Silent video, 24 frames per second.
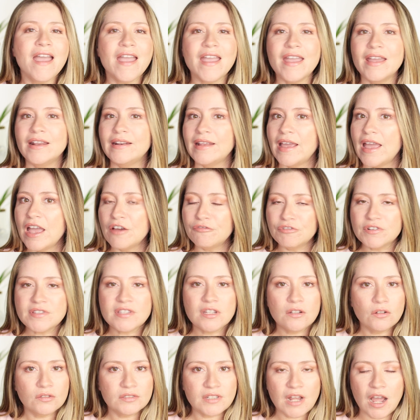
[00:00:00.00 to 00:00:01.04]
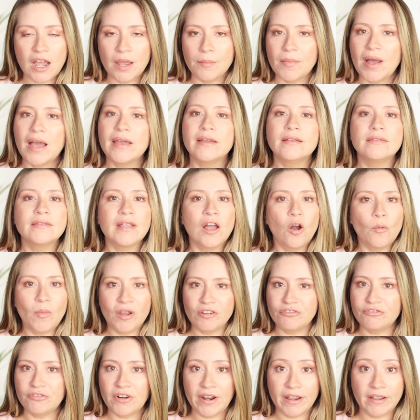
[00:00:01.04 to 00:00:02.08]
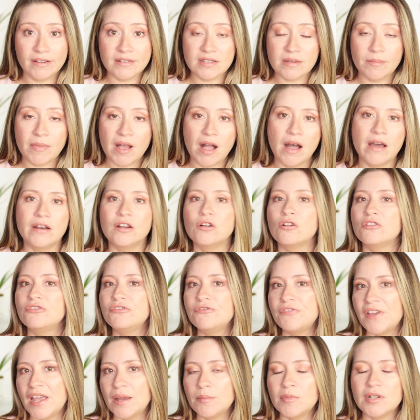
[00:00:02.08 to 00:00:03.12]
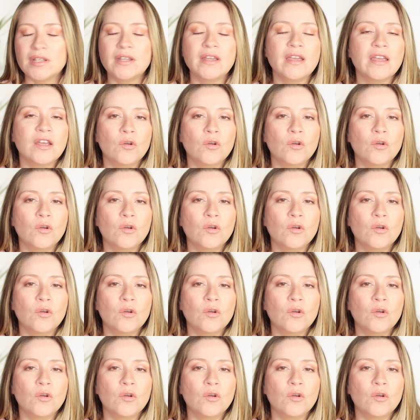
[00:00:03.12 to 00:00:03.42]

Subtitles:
And every single time I tell my friends about it or family,